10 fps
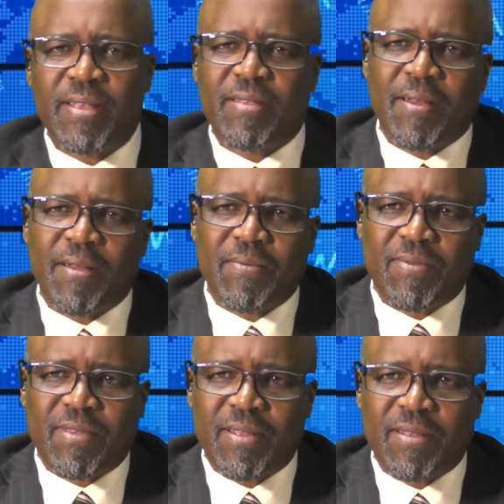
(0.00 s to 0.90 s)

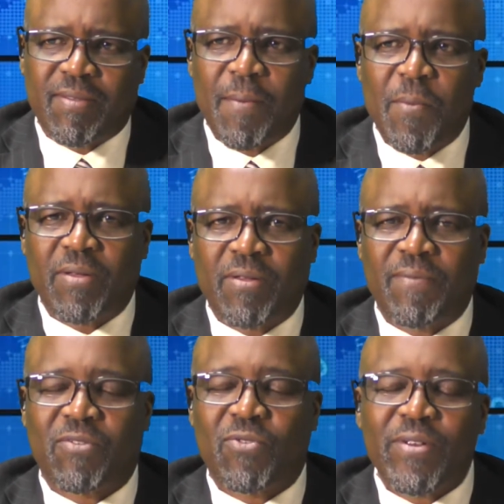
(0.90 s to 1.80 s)
It's somewhat of
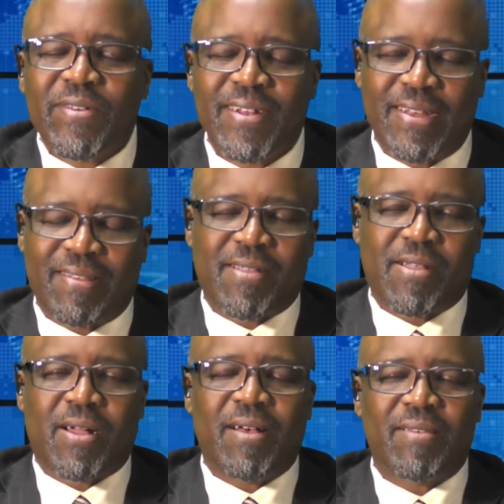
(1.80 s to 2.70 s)
a socialist
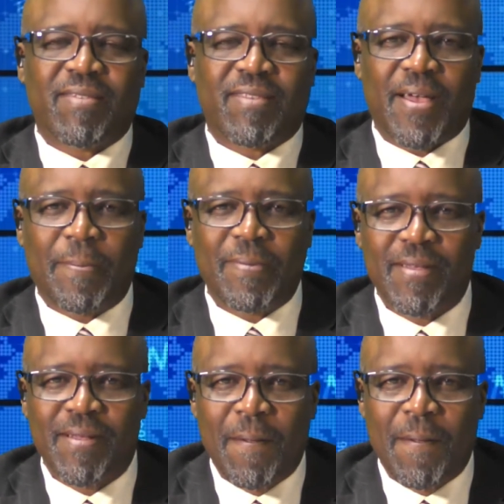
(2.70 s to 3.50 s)
concept,